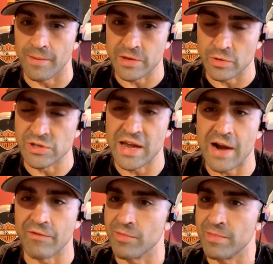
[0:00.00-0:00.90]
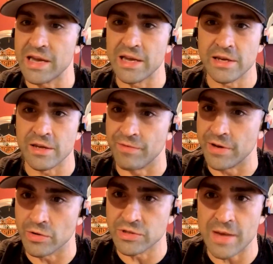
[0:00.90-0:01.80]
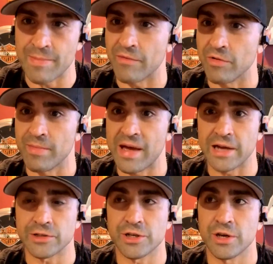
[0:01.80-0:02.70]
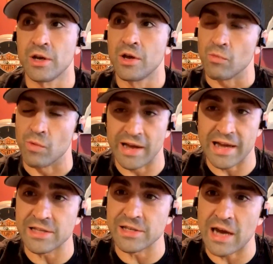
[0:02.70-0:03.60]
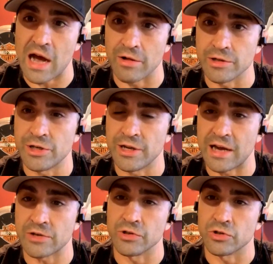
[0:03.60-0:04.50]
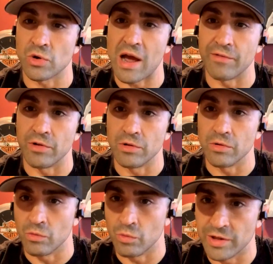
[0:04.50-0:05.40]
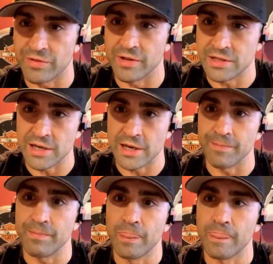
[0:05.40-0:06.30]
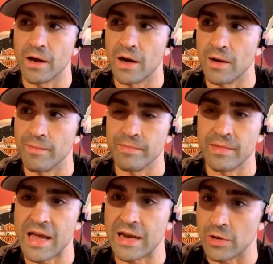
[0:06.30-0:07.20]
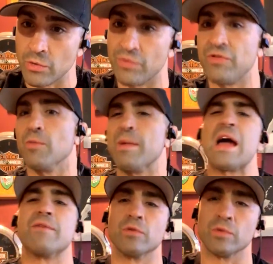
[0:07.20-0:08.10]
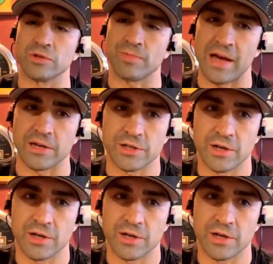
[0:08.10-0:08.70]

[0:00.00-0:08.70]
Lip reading: He was at every meet. He'd videotape every match. When I got to college, he'd actually travel with the team, and he would film everyone's match.